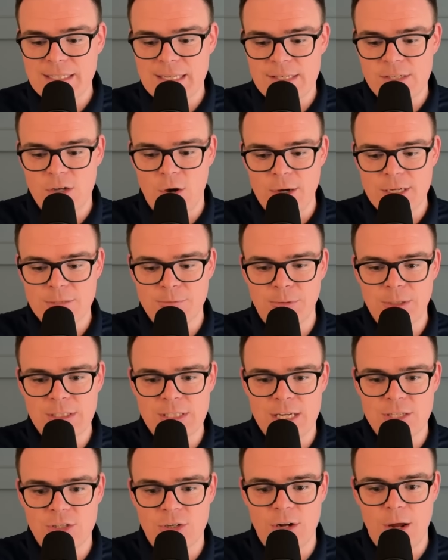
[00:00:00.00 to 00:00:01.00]
As always,
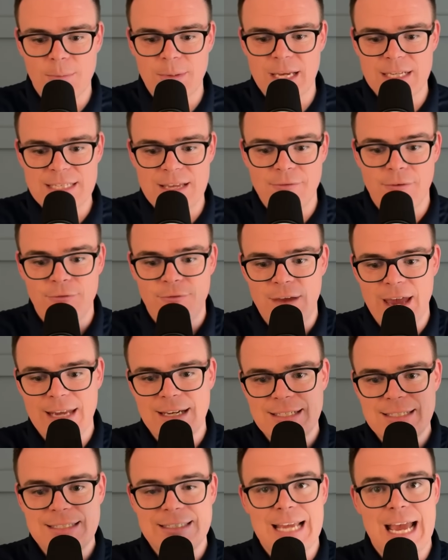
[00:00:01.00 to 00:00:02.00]
appreciate you and hope you guys have a
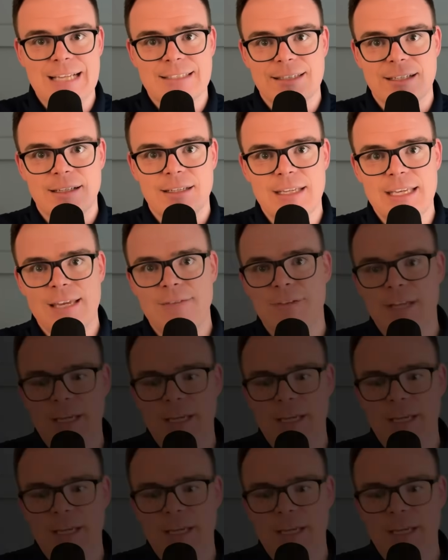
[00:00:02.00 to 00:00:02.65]
fantastic evening.